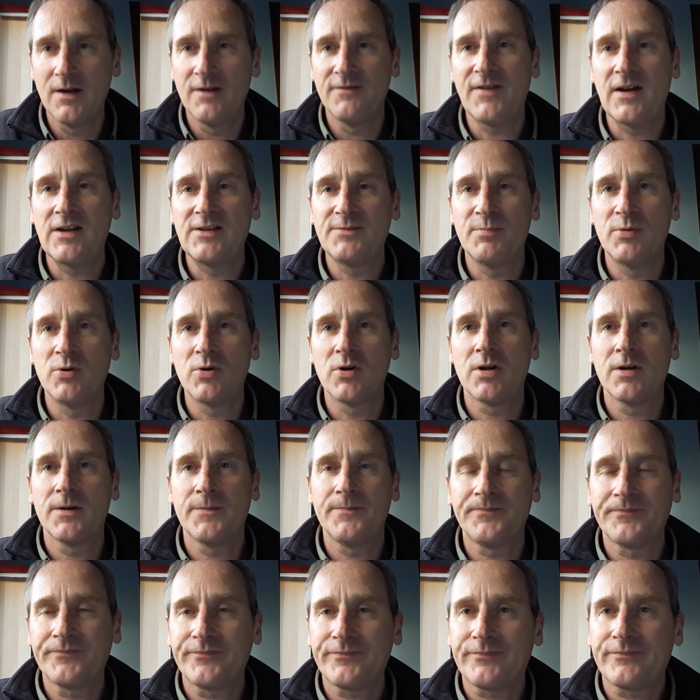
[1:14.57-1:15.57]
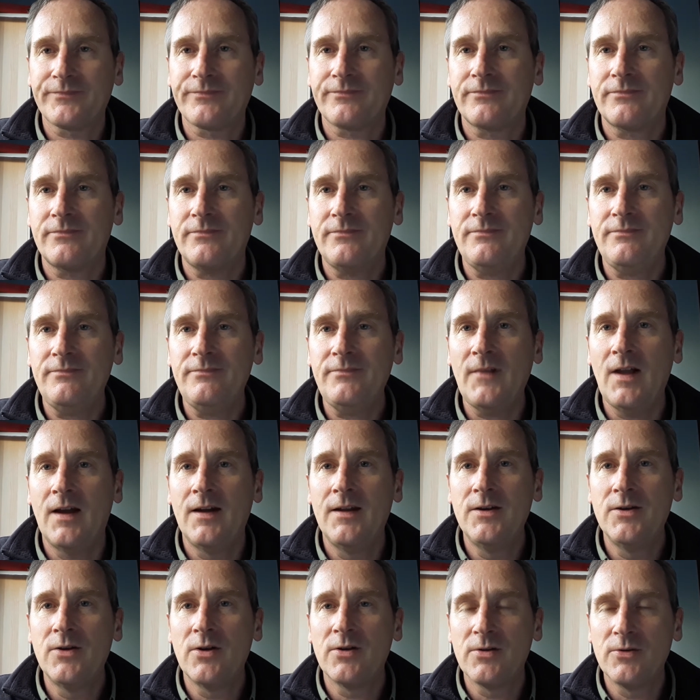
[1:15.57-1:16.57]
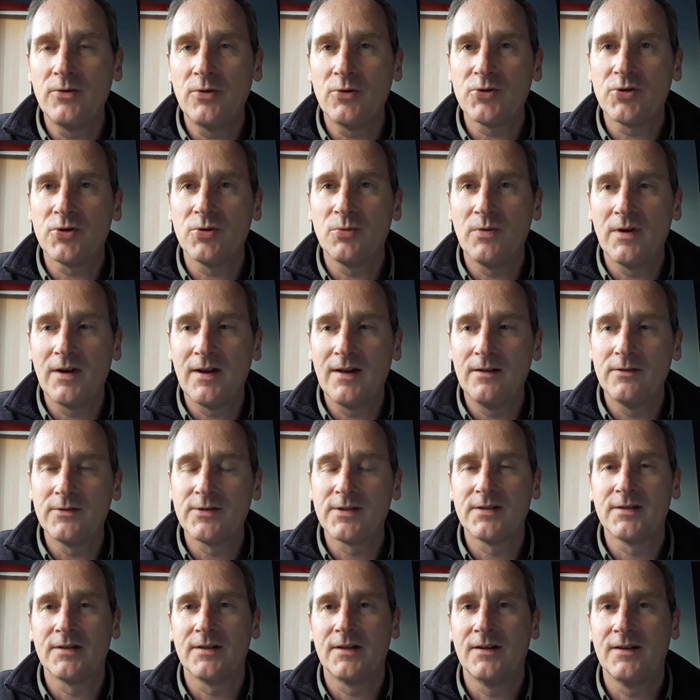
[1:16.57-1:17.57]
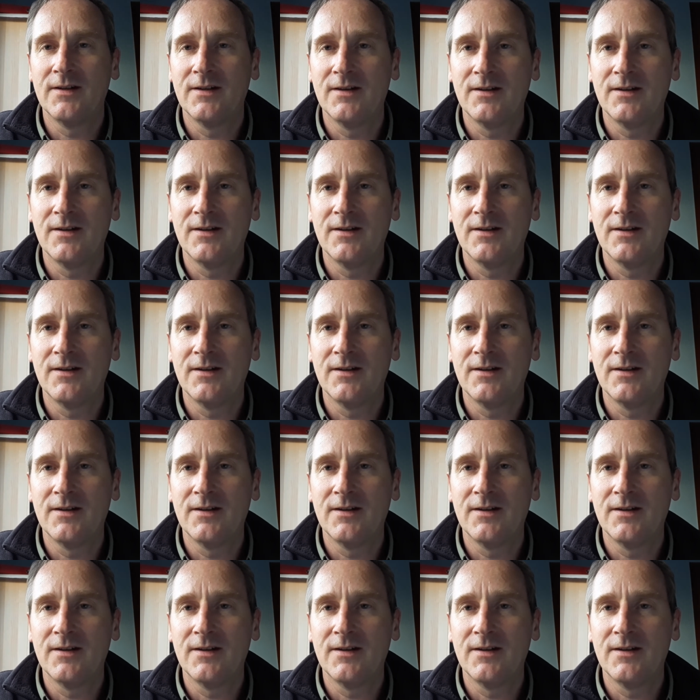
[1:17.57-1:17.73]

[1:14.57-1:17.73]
Facebook. Not sure what else.